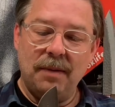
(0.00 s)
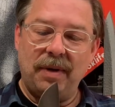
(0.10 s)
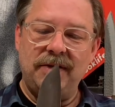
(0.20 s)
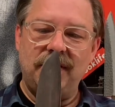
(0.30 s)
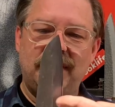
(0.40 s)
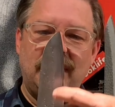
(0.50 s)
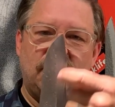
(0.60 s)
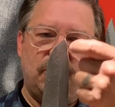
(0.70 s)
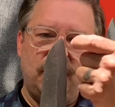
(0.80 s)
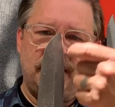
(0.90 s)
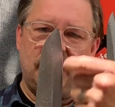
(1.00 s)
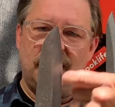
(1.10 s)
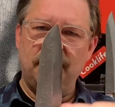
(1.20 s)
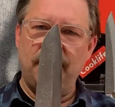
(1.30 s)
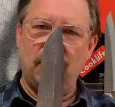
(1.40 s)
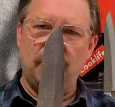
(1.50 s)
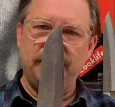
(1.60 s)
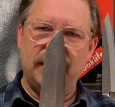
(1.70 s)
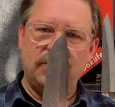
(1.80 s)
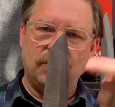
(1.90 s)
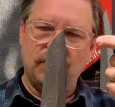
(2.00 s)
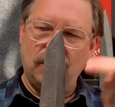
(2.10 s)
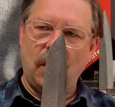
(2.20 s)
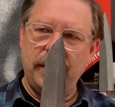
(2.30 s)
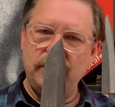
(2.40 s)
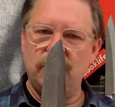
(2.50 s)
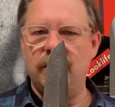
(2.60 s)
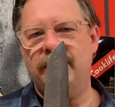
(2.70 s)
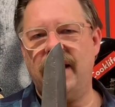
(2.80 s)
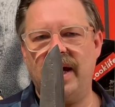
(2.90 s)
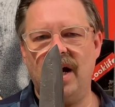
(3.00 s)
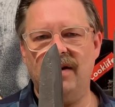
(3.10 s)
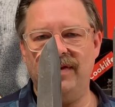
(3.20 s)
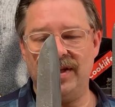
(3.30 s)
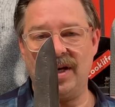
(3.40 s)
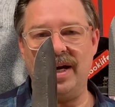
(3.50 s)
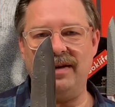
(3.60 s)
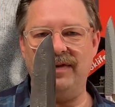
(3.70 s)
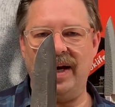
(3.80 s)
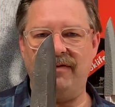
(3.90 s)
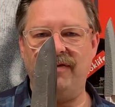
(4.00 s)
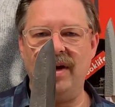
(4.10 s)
But as you see, it's just a little bit along the edge, so it's a lot easier to take care of this kind of knife